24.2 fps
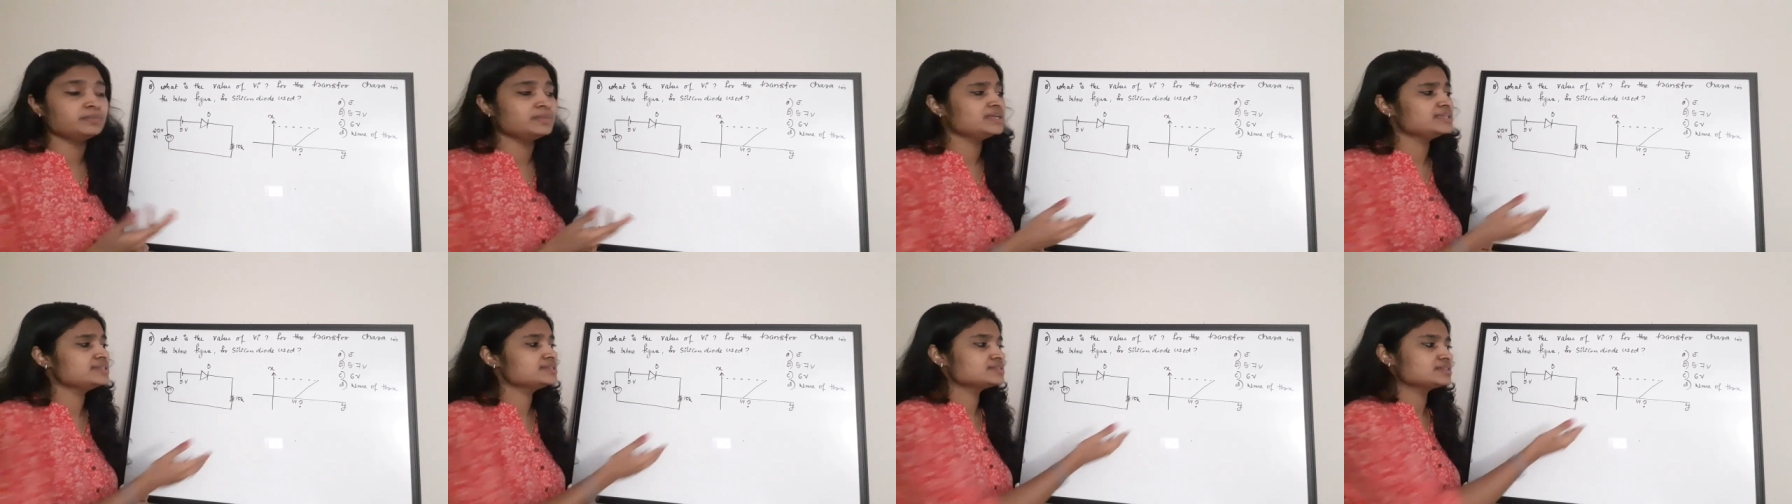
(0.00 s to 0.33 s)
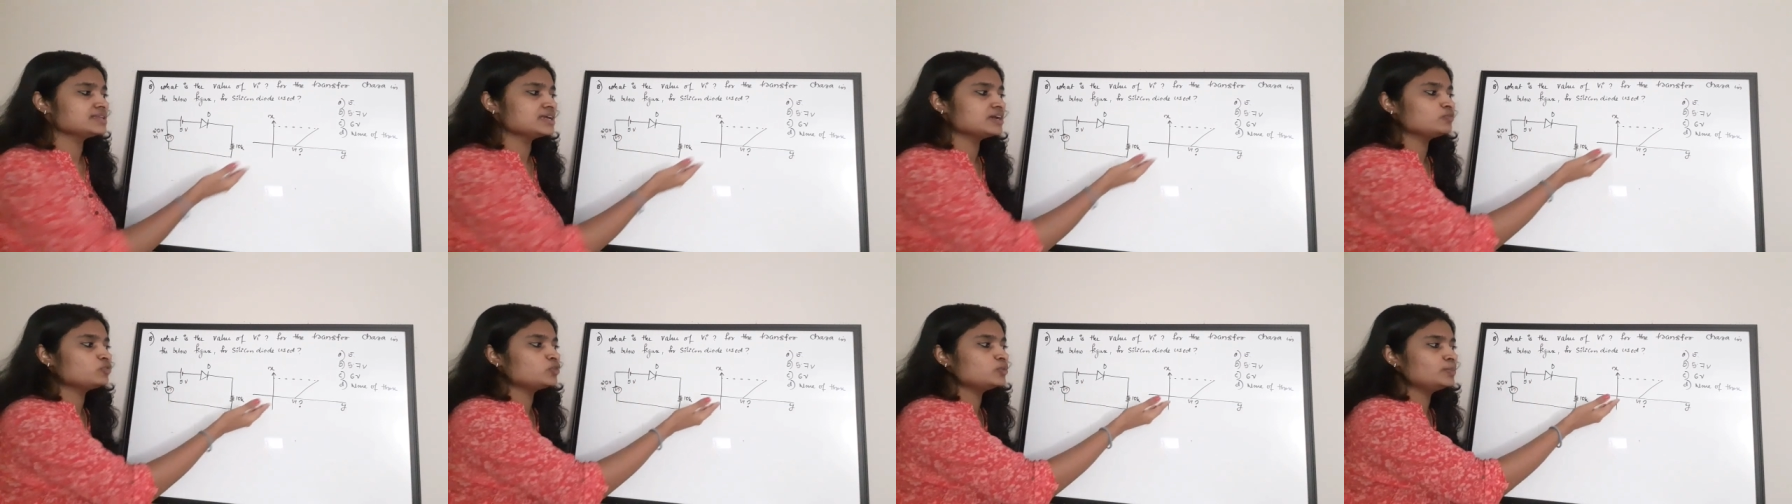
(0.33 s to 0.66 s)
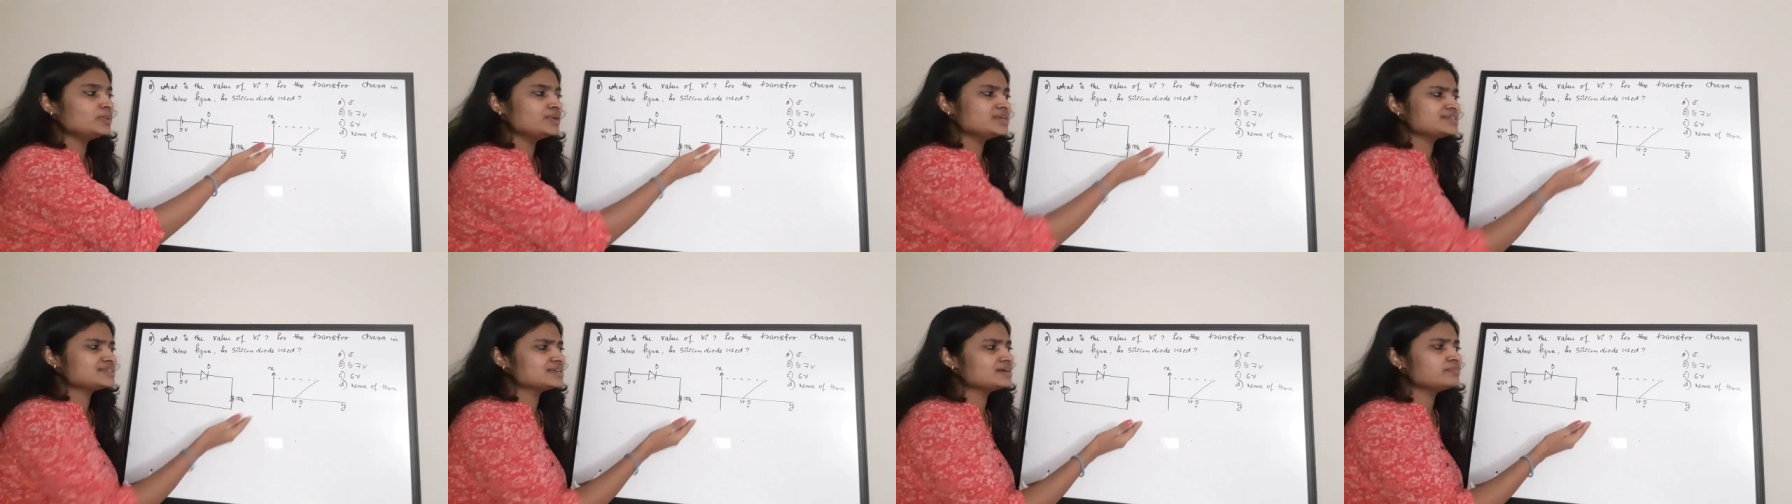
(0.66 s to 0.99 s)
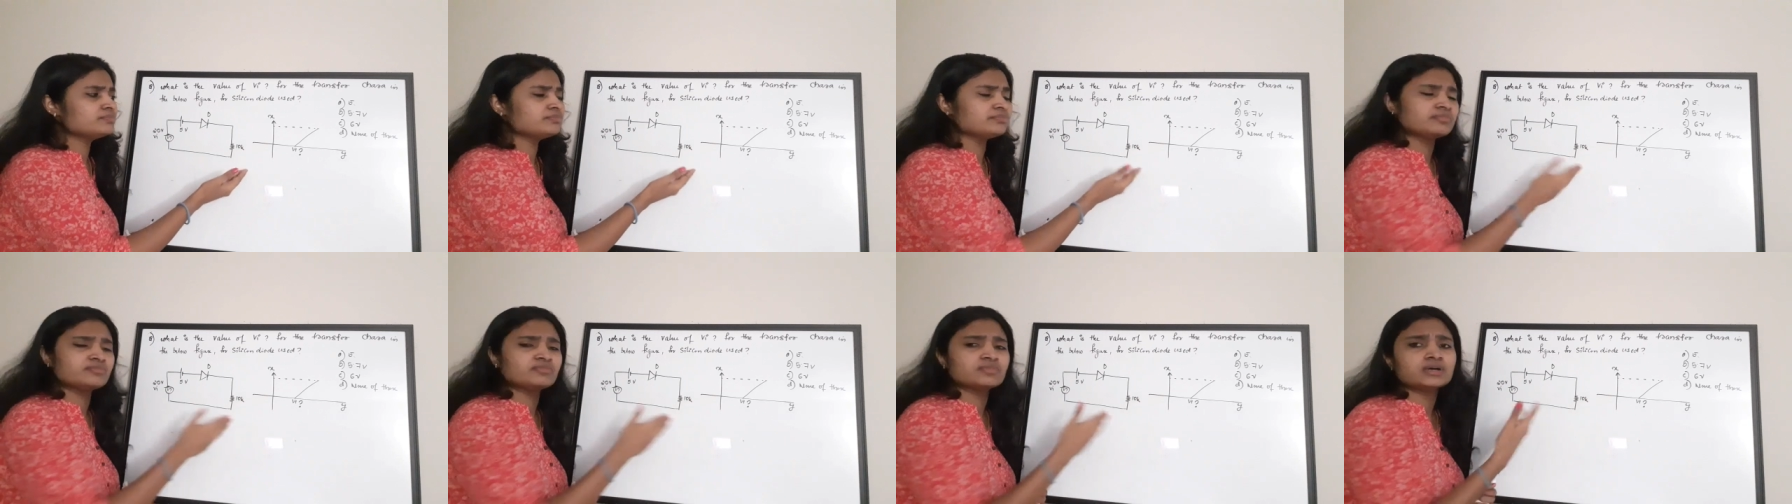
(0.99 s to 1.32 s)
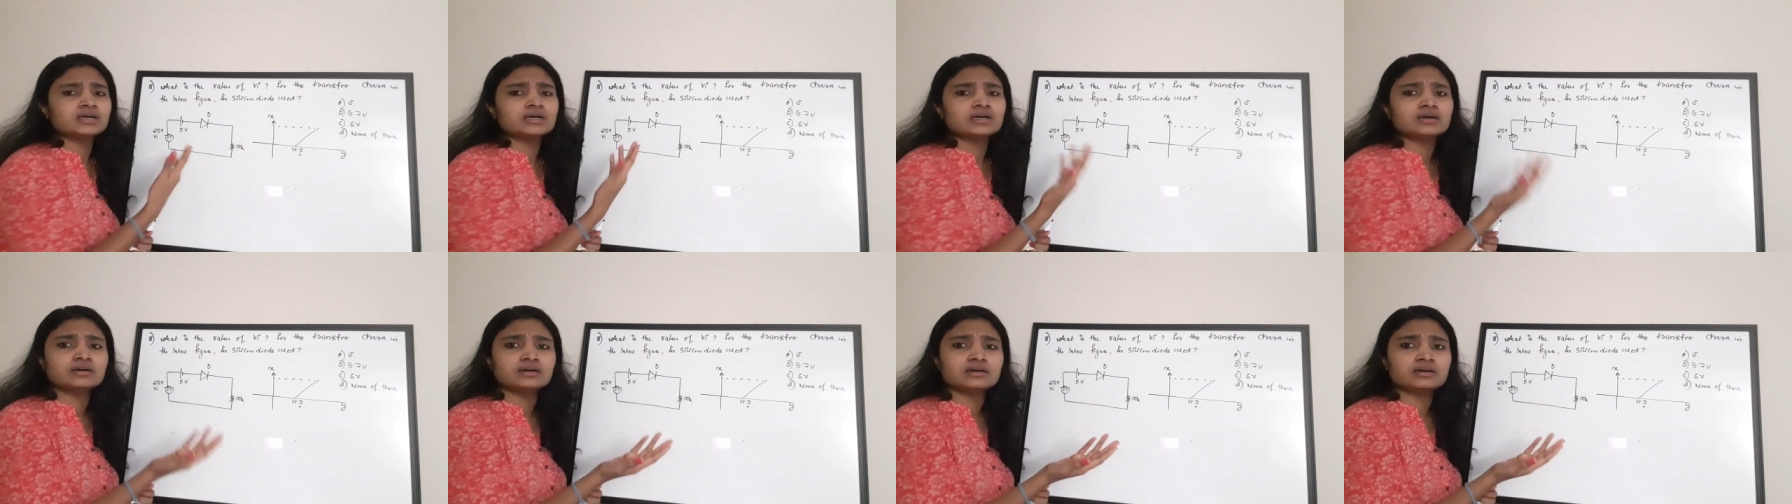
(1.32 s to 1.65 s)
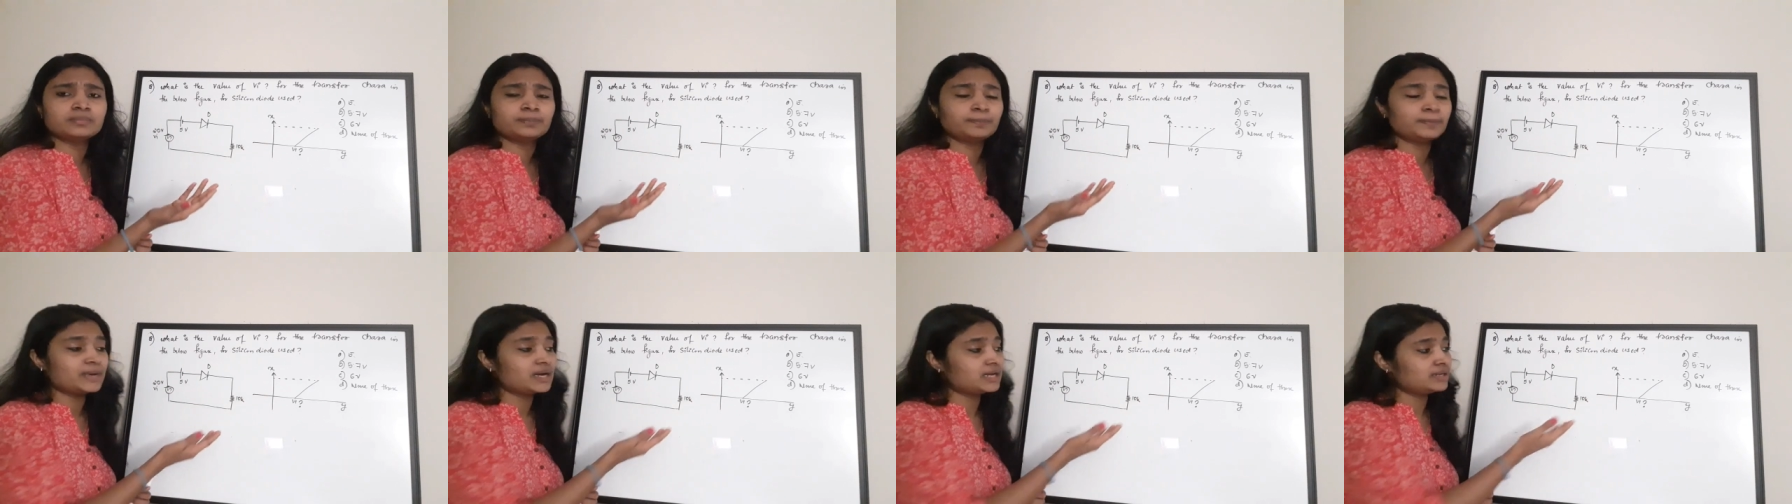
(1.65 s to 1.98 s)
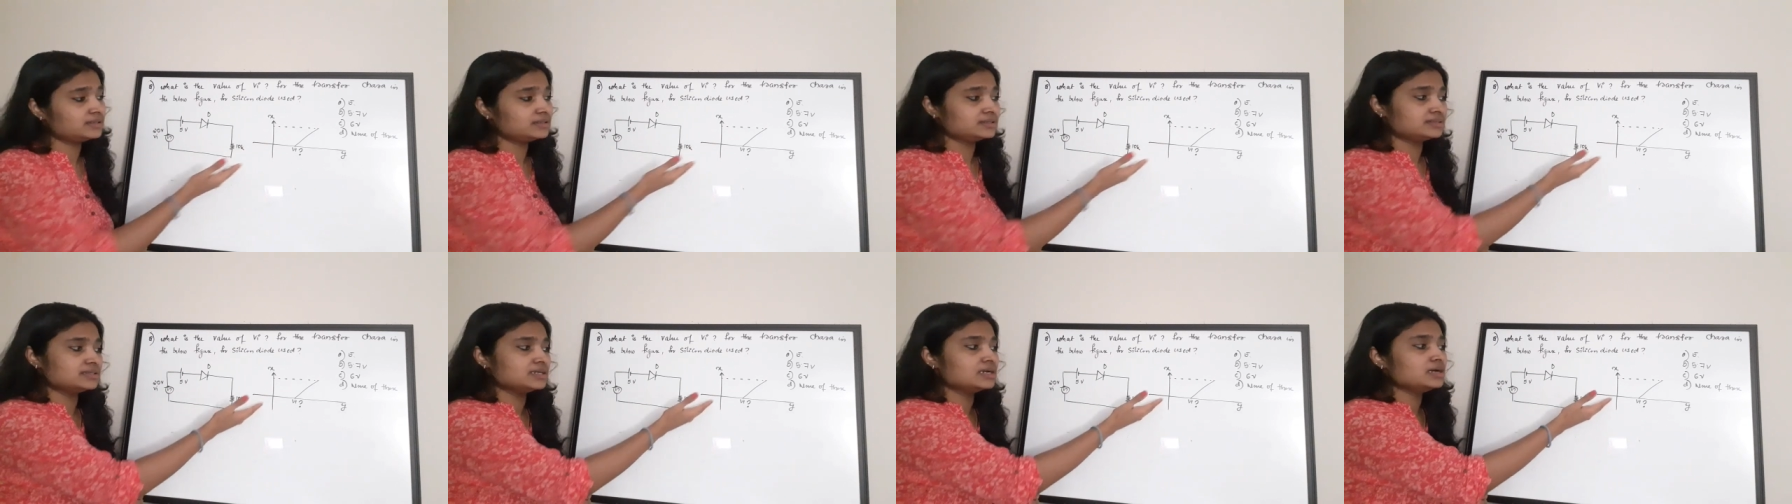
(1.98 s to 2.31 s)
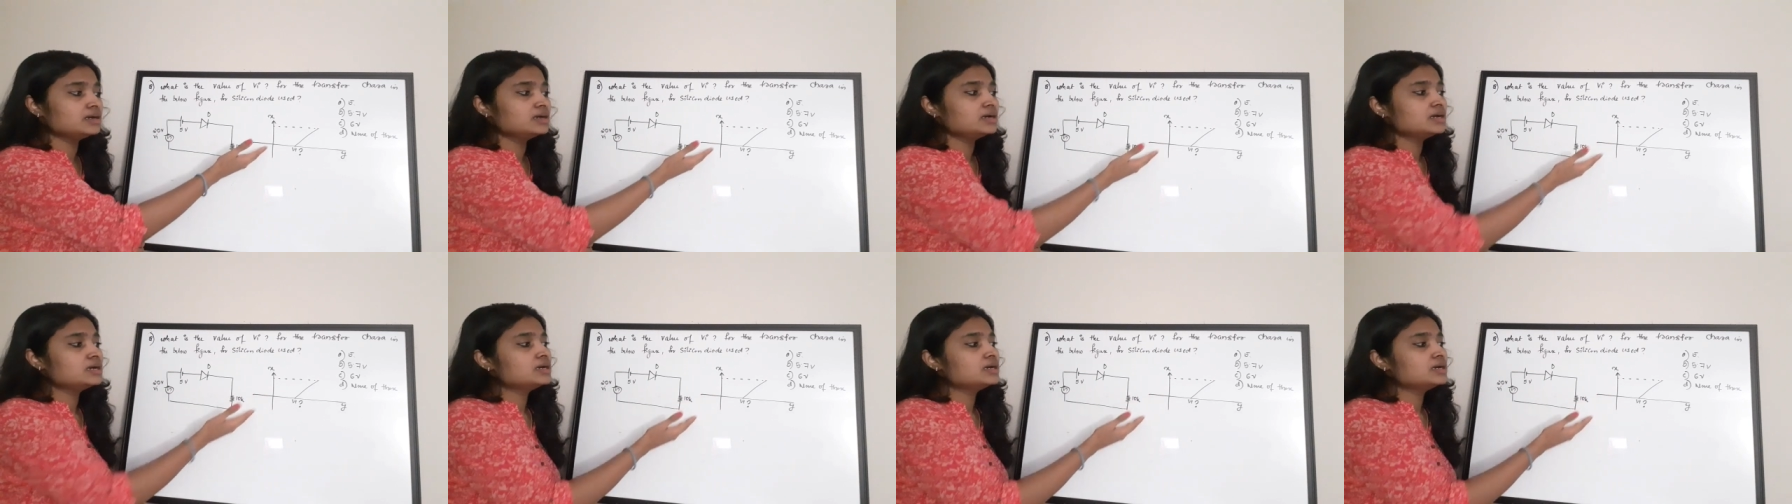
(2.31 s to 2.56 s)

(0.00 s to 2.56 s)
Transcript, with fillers: means there would be some uh, part in the